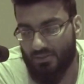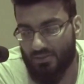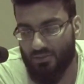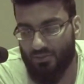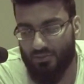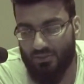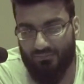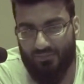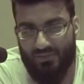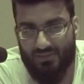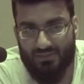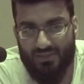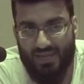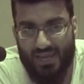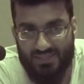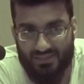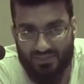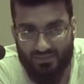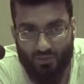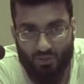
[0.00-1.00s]
So if he's
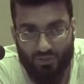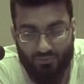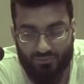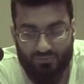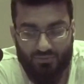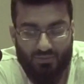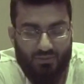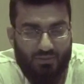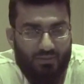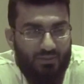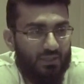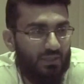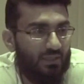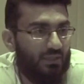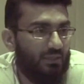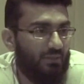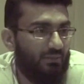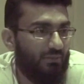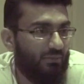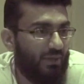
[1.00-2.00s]
hasten on
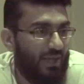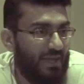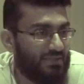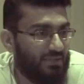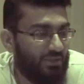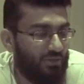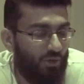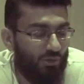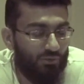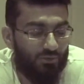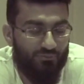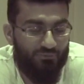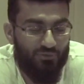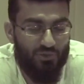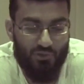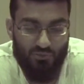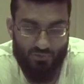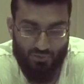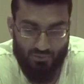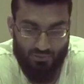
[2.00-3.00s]
the
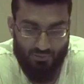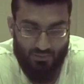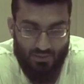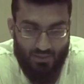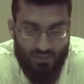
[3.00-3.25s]
funeral.